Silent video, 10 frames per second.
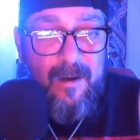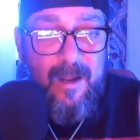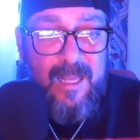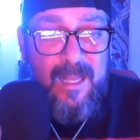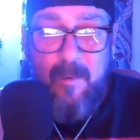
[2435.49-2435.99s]

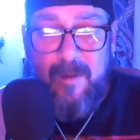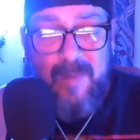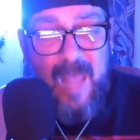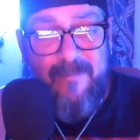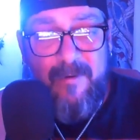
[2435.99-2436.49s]
and then we just
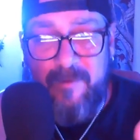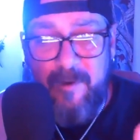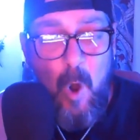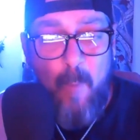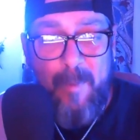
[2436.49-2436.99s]
have a, just an
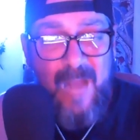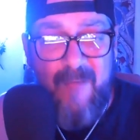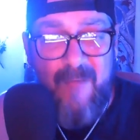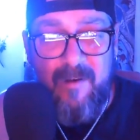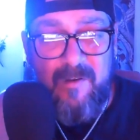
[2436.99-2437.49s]
open
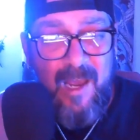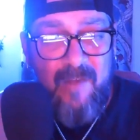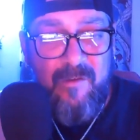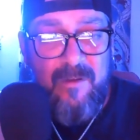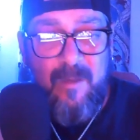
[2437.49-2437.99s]

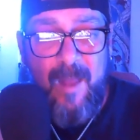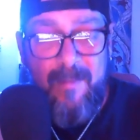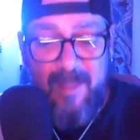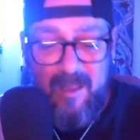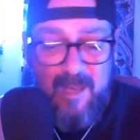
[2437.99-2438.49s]
conversations, and
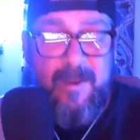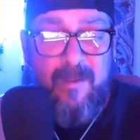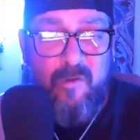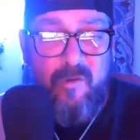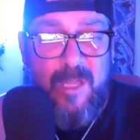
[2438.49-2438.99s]
that this would be the
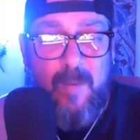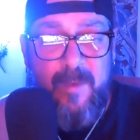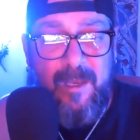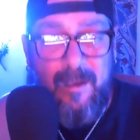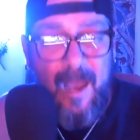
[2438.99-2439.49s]
show that we
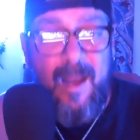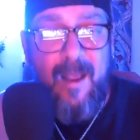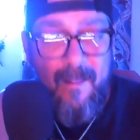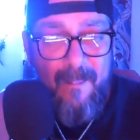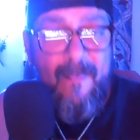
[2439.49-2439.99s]
can kind
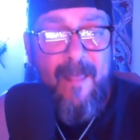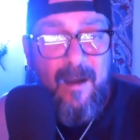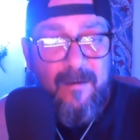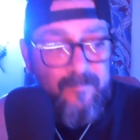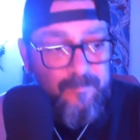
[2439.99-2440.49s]
of
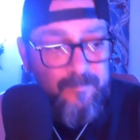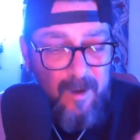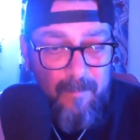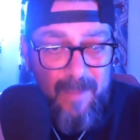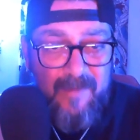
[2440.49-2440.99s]
put
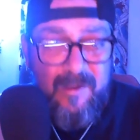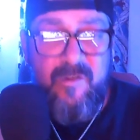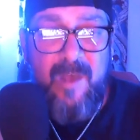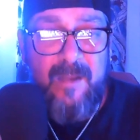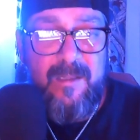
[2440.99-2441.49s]
a message
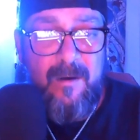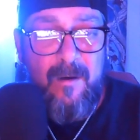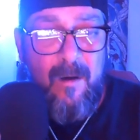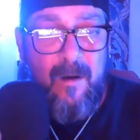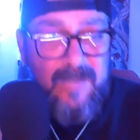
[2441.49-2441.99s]
out there
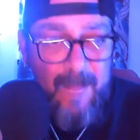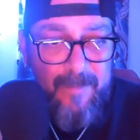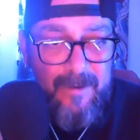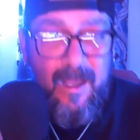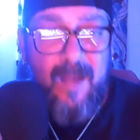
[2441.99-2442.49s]
or a
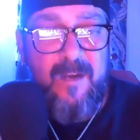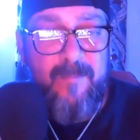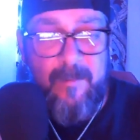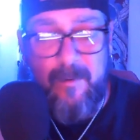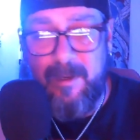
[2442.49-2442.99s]
topic out there people to